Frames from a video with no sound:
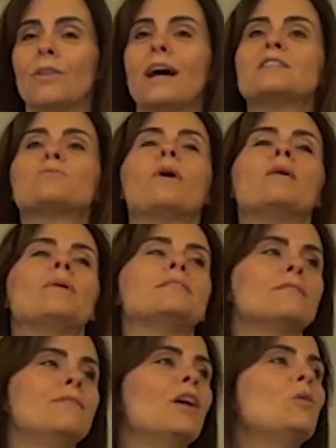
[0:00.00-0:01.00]
That's why what's
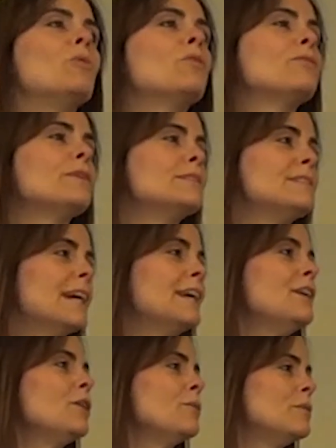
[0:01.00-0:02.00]
available for
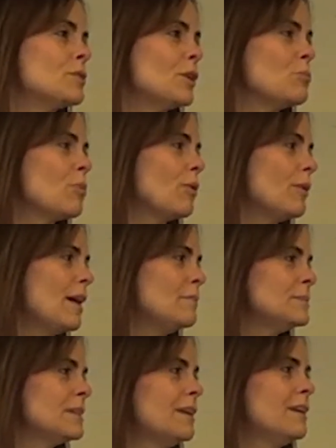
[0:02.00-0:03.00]
second year returning
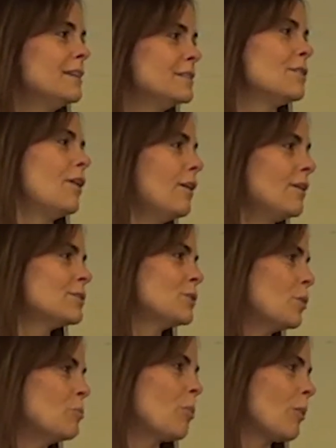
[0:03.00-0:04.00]
programs is
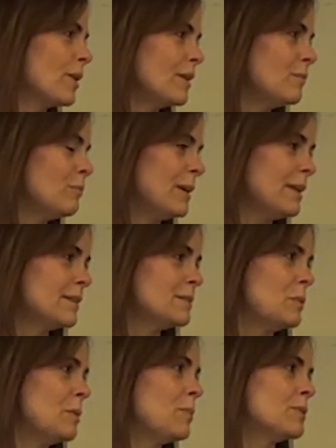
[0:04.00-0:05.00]
also important because
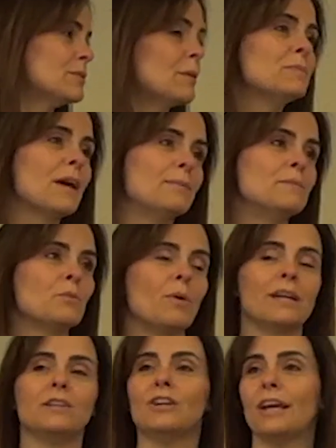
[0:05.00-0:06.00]
people sometimes
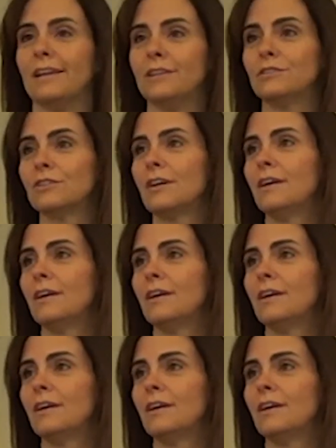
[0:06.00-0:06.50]
want to change